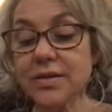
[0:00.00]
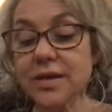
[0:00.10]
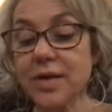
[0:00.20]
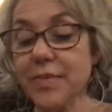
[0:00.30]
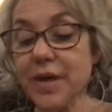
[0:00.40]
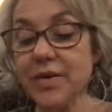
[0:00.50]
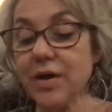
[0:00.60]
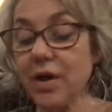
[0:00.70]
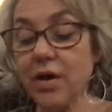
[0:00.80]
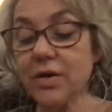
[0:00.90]
Amanda
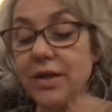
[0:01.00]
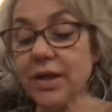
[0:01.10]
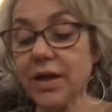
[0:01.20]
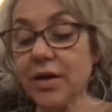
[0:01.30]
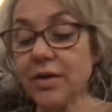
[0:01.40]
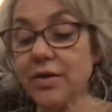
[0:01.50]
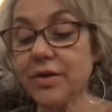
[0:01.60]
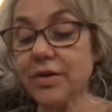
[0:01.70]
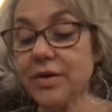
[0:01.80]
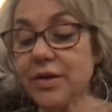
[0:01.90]
hardly heard.
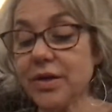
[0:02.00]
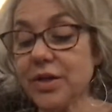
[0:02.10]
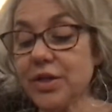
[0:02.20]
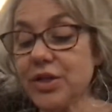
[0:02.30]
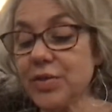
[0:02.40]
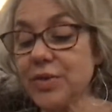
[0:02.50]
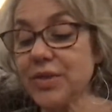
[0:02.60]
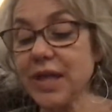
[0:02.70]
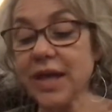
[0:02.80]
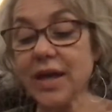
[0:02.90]
She was
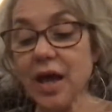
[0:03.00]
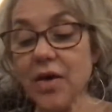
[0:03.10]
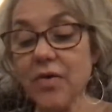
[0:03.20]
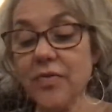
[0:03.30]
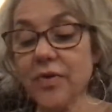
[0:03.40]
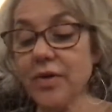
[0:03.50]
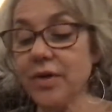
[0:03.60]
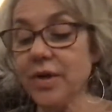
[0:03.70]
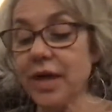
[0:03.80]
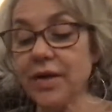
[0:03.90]
saying over
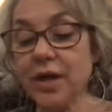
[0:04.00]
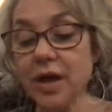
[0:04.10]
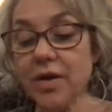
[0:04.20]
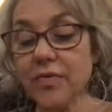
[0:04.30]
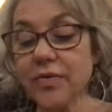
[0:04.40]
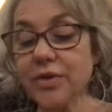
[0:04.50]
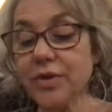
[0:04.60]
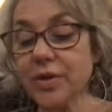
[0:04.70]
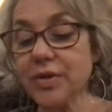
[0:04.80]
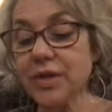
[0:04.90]
and over to
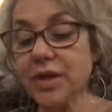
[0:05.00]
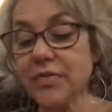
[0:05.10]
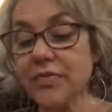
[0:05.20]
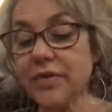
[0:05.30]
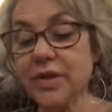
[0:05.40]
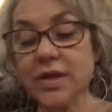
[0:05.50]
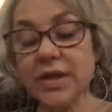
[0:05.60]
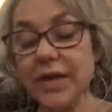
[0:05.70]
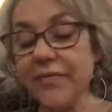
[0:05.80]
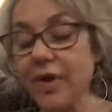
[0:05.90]
herself,
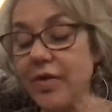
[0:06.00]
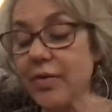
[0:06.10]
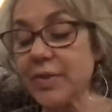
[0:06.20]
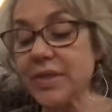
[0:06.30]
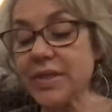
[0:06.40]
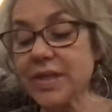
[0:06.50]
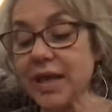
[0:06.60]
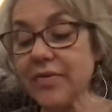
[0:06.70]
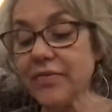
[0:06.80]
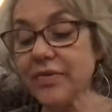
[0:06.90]
Let father be
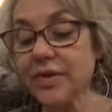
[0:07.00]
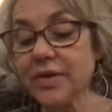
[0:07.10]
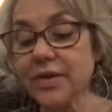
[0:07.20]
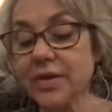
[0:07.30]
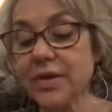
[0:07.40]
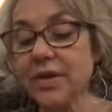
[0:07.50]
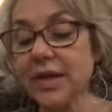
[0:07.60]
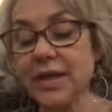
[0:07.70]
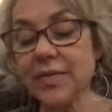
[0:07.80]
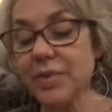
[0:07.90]
safe.
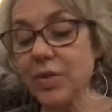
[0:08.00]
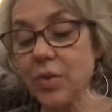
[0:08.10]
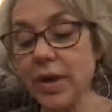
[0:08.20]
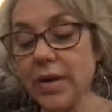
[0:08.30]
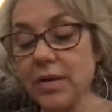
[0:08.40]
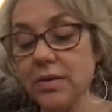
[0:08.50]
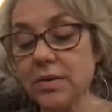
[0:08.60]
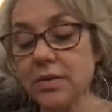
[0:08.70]
Let him be well.